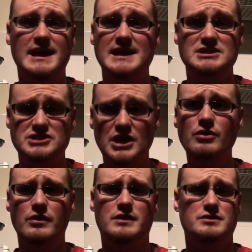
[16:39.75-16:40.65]
and I still
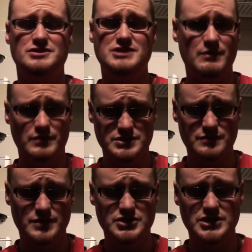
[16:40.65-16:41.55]
don't understand
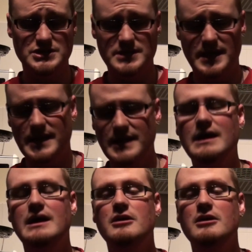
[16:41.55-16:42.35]
what she is saying.